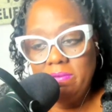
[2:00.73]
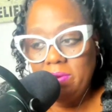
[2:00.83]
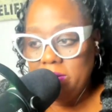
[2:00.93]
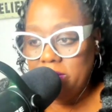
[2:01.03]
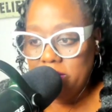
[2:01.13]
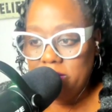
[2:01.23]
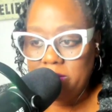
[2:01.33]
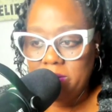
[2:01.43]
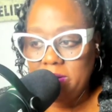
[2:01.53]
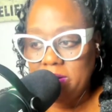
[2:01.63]
Now her
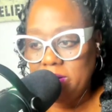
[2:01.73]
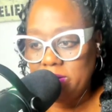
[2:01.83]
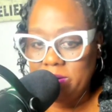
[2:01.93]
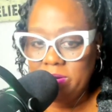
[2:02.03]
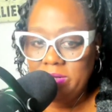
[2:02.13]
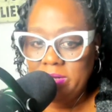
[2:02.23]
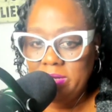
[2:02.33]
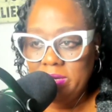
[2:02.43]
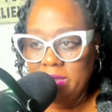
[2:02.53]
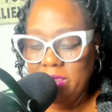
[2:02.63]
attorney
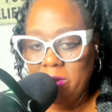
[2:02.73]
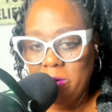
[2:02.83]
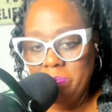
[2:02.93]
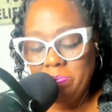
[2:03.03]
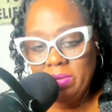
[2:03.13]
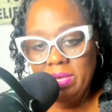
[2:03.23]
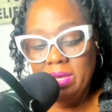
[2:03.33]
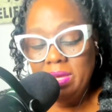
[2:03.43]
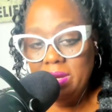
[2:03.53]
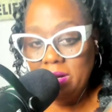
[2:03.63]
did get there.
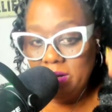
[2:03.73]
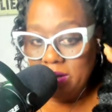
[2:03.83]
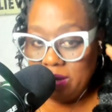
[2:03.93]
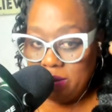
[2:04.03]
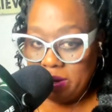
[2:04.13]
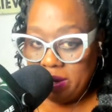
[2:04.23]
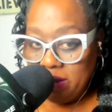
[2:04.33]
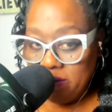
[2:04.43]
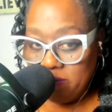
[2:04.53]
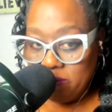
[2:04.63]
And the little guy with the
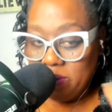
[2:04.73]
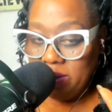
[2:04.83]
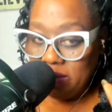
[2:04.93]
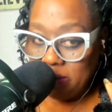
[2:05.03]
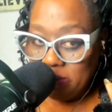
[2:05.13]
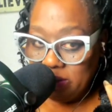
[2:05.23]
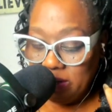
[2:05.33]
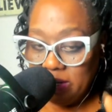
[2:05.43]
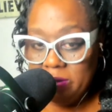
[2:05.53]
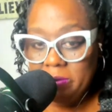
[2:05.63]
afro, he came a little
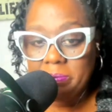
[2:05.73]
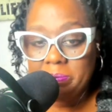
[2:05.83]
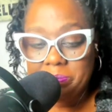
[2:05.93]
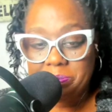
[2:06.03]
later.